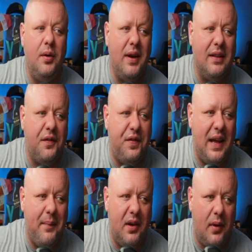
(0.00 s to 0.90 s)
got the
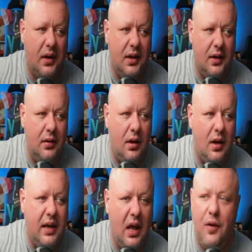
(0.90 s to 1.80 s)
flatbed market.
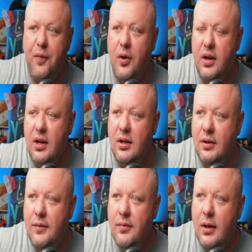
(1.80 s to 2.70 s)
California
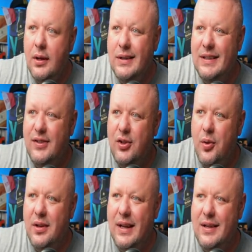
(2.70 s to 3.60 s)
is
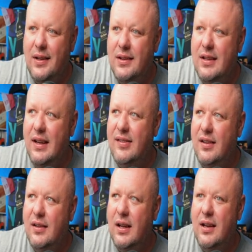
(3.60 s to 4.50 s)
doing like
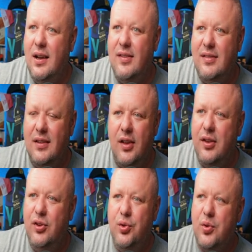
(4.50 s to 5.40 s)
decent, I guess, nothing
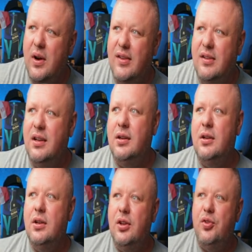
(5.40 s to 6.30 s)
too crazy.
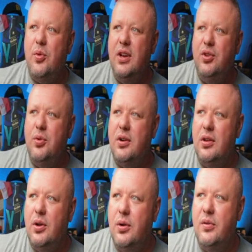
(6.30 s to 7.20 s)
2,200
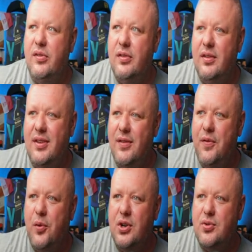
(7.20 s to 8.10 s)
loads,
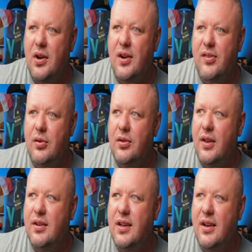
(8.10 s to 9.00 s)
74 trucks,
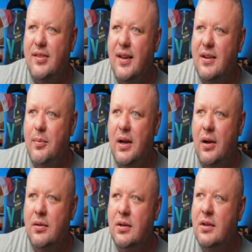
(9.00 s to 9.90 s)
nothing to get excited
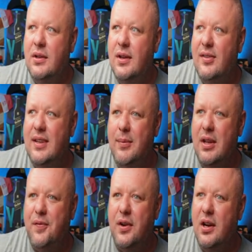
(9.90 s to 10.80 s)
about. Same thing
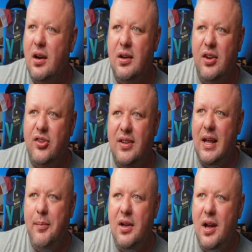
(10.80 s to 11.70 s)
for here. These should
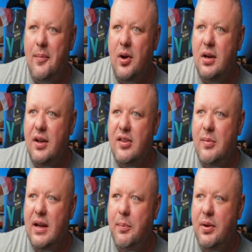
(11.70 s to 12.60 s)
be hot markets, in
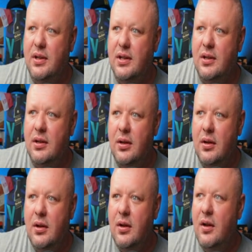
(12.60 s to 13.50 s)
my opinion.
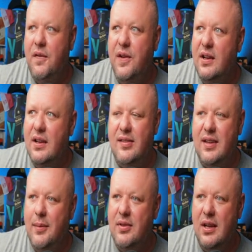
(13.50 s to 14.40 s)
Phoenix,
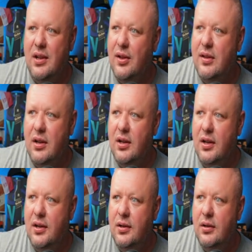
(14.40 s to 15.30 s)
same thing, nothing
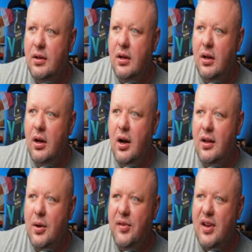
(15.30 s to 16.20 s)
good.
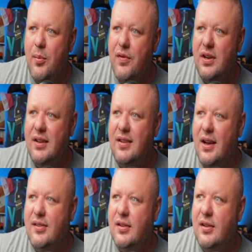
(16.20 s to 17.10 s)
Then we start moving into
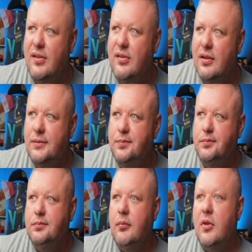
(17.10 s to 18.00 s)
Texas.
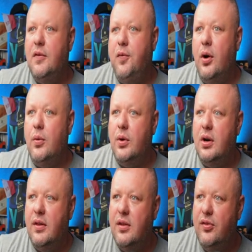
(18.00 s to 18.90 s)
Fort
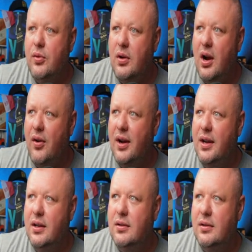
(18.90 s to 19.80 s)
Worth is doing all
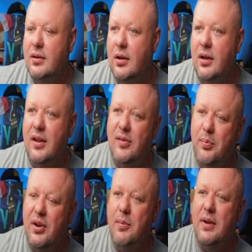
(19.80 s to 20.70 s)
right. That's some
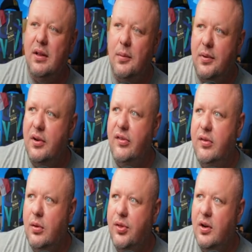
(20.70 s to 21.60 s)
pretty big numbers,
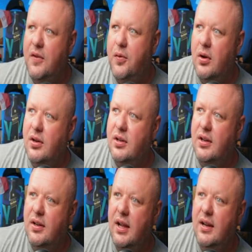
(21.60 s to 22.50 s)

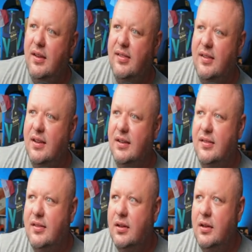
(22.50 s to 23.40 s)
3,486.